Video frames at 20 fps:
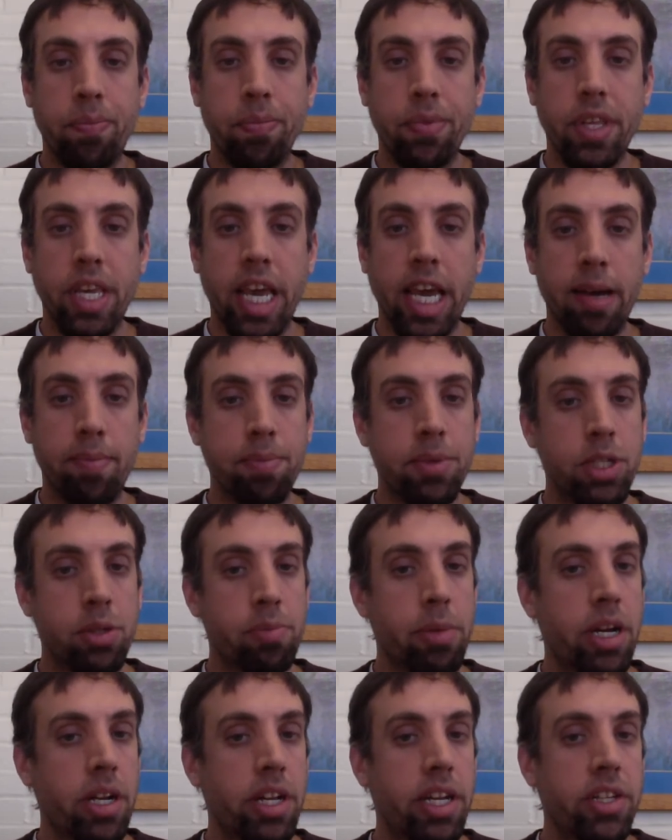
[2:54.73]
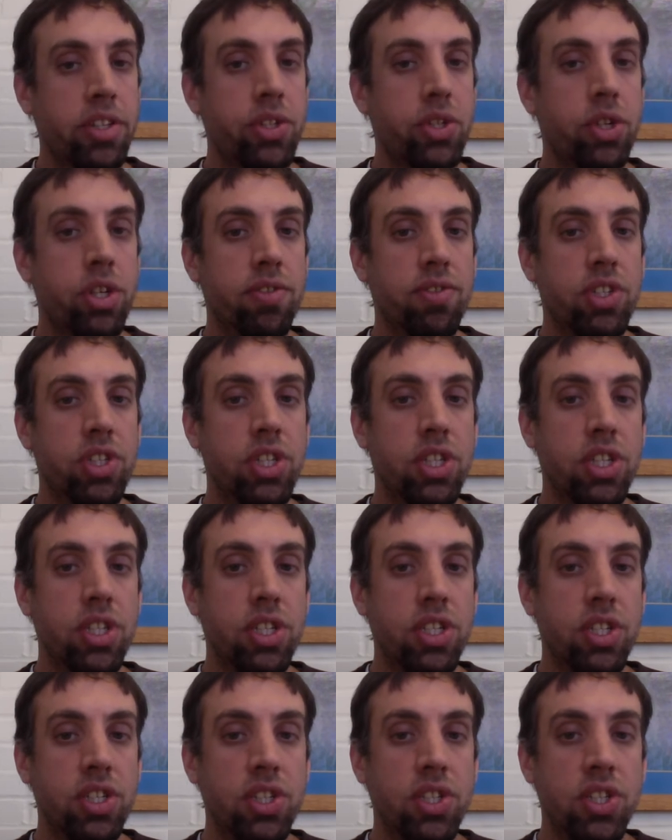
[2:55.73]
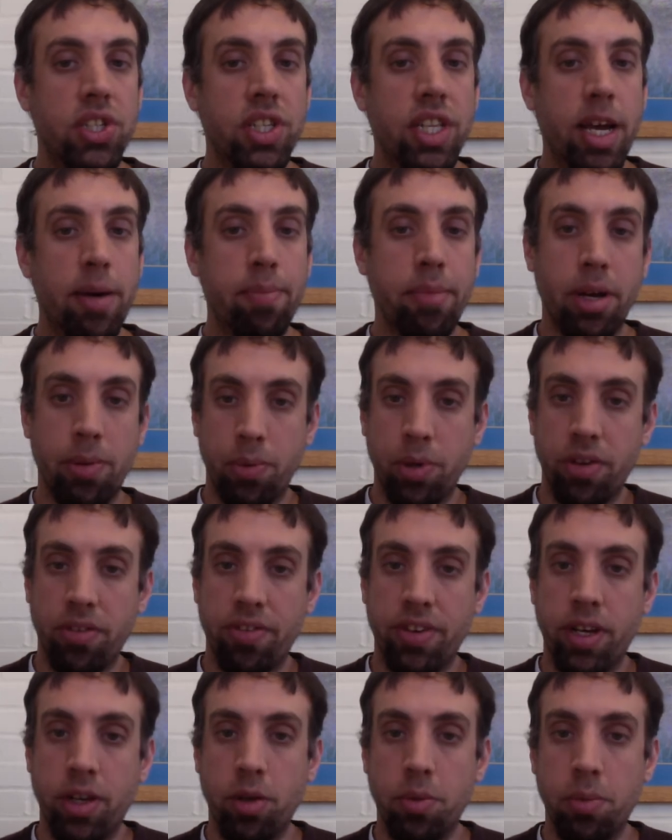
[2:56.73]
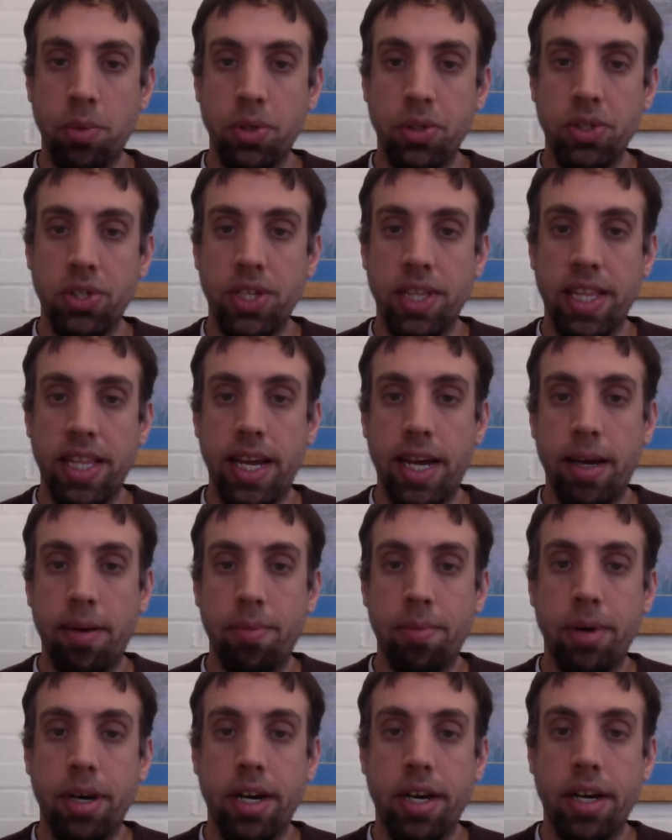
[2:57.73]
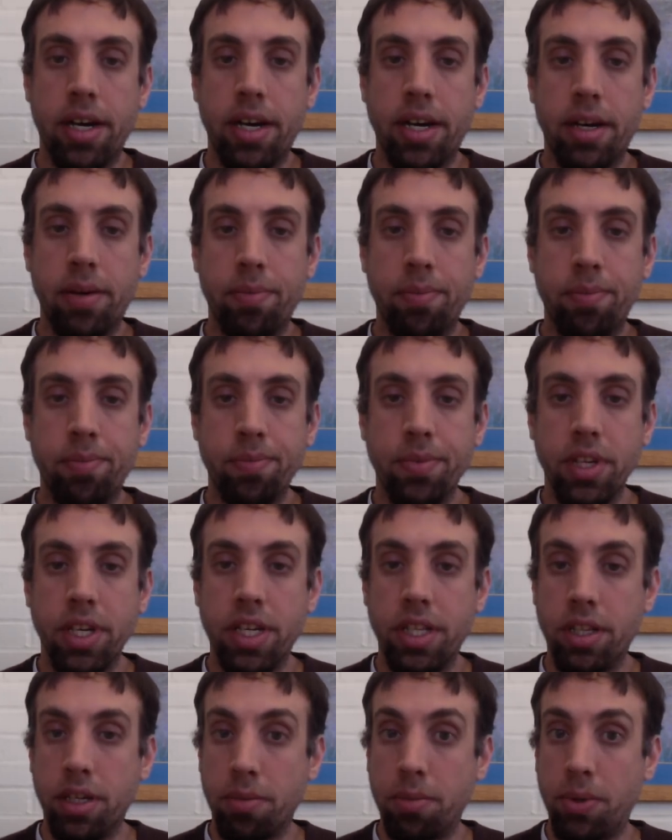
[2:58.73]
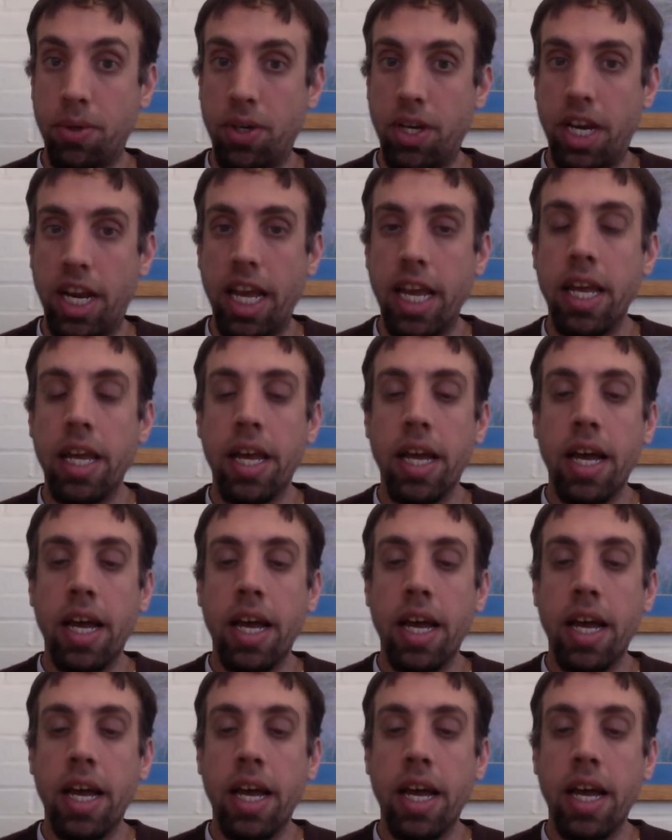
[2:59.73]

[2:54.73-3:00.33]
campus mental health services that might be available to them in the community.